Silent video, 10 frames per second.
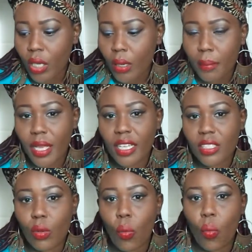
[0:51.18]
because
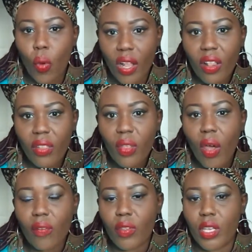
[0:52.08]
the wealth
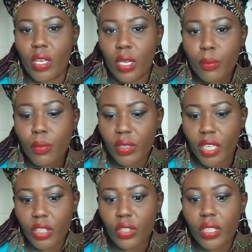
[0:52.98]
of the Hebrew
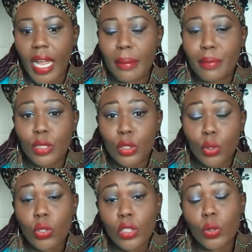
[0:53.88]
nation had been
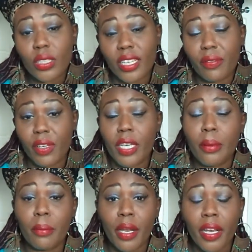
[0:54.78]
sold into slavery in
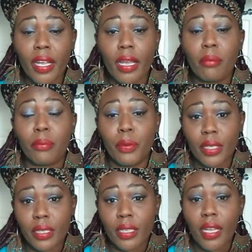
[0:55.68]
America and
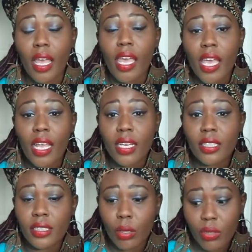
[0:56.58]
Britain
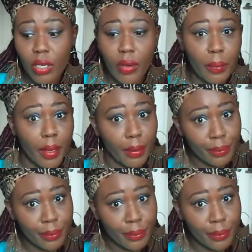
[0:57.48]
and Saudi Arabia.